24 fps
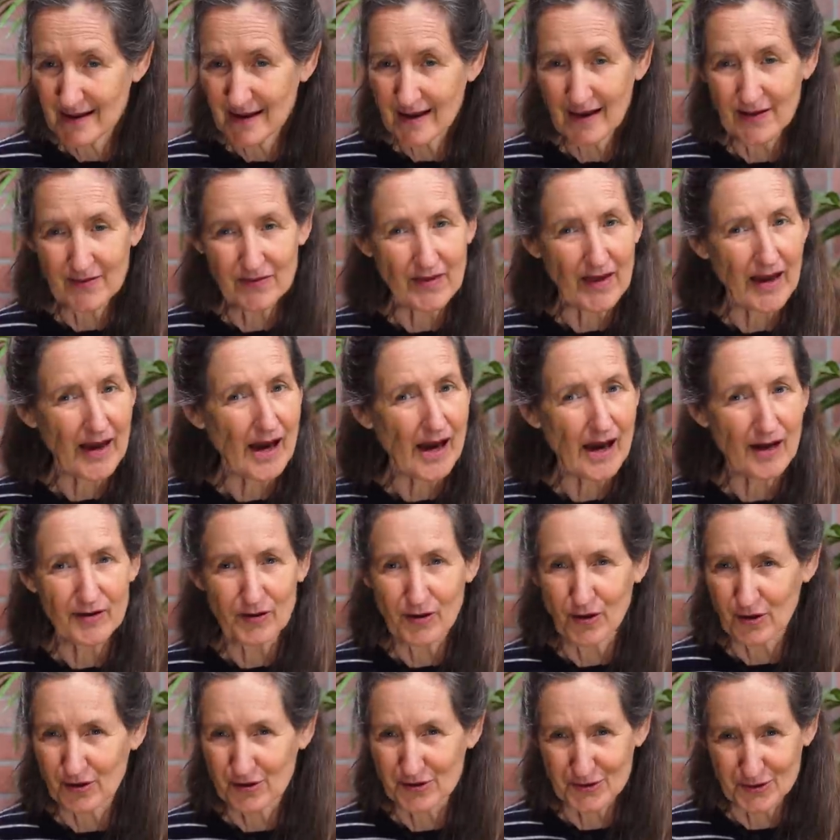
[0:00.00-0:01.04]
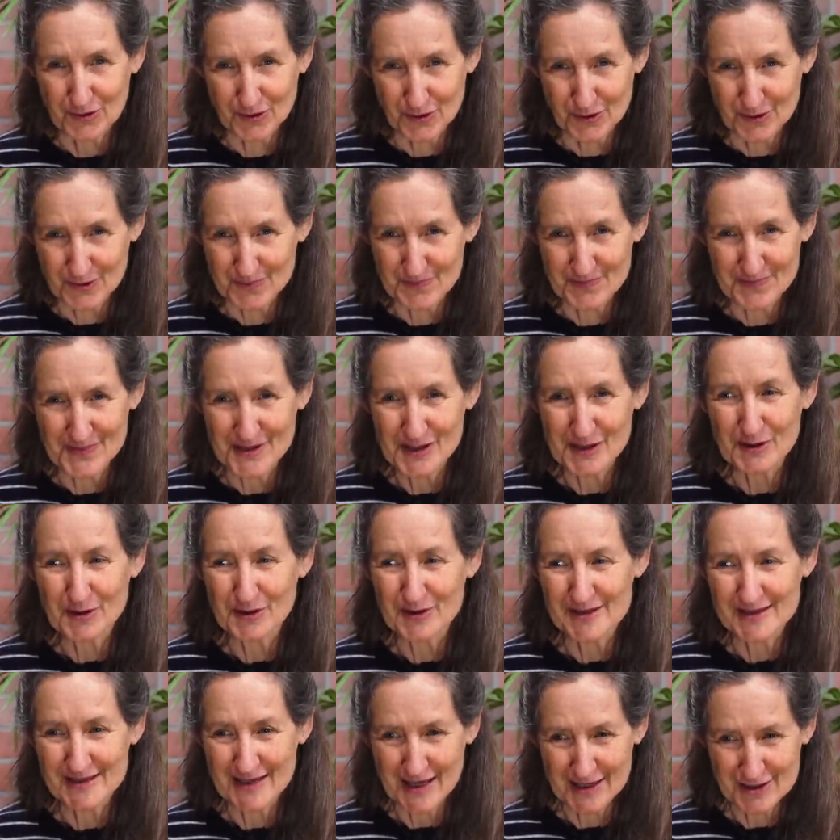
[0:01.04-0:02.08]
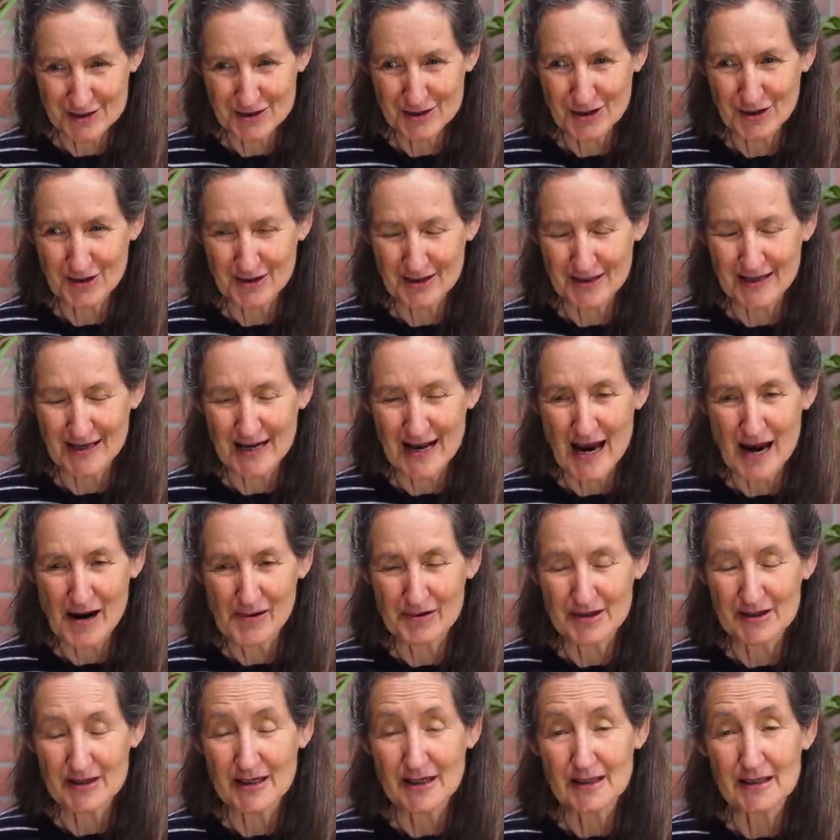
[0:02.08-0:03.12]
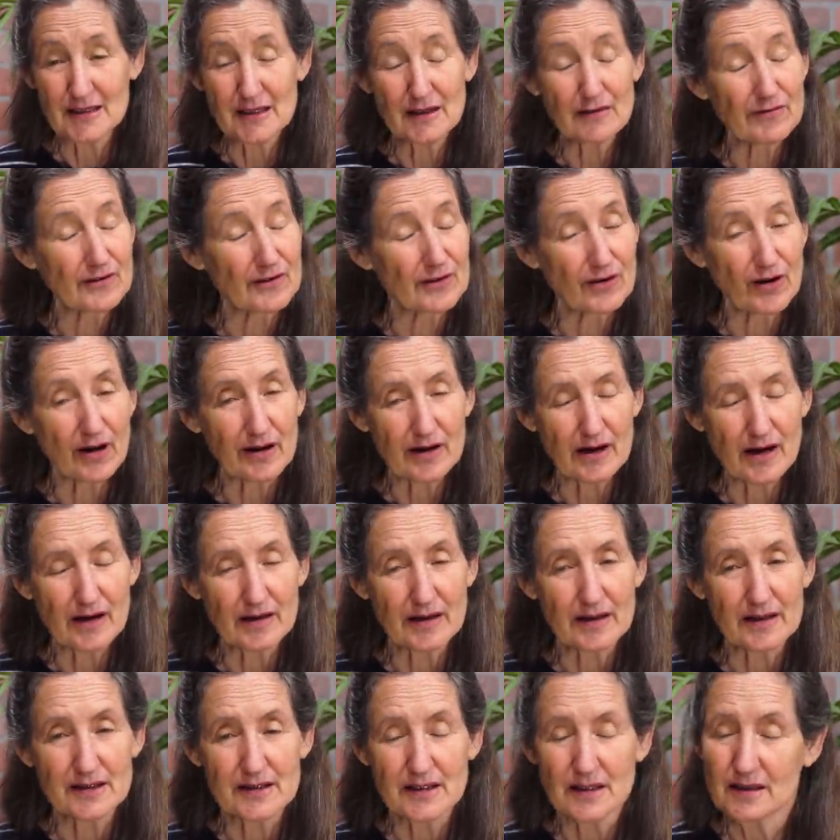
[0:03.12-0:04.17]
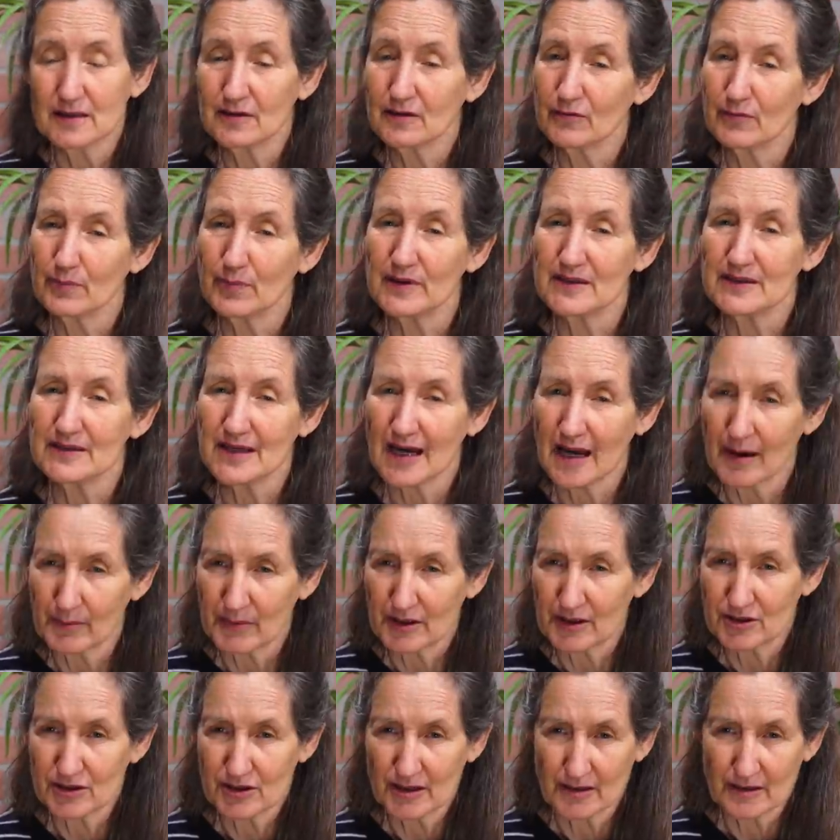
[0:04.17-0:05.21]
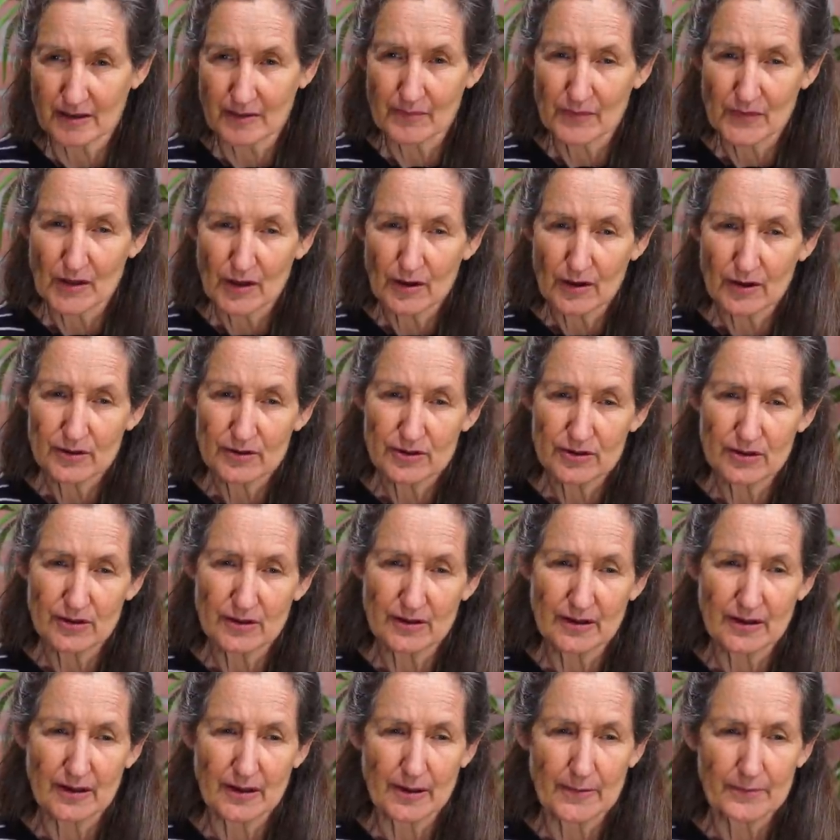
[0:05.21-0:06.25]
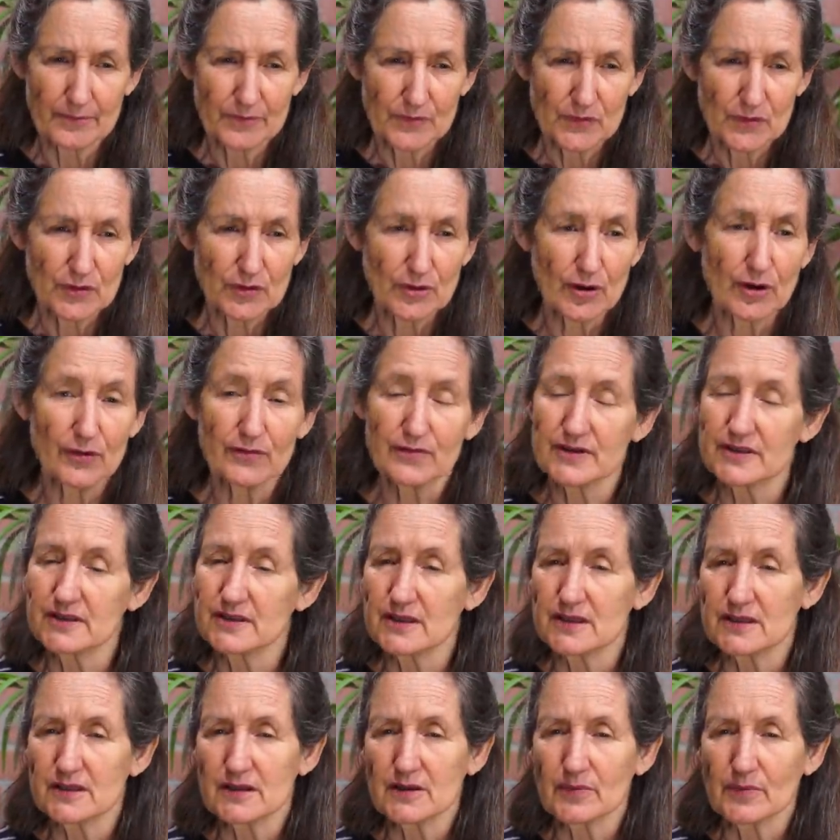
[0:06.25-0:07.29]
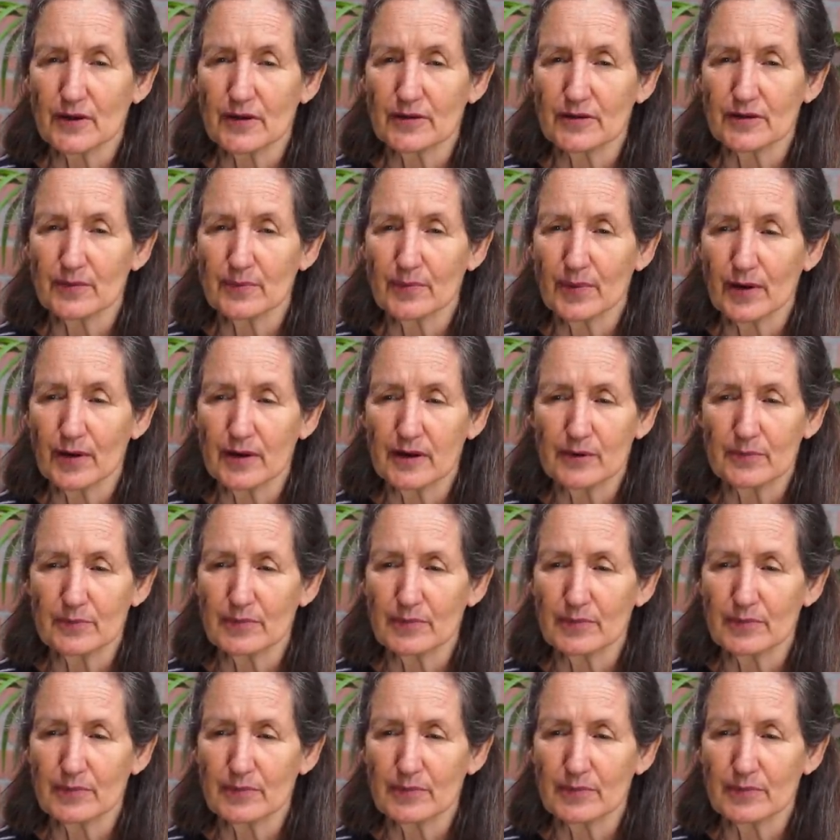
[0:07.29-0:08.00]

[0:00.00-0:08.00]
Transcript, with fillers: And they are not good because they certainly are addictive, and not only addictive, but damaging to the nervous system on the body.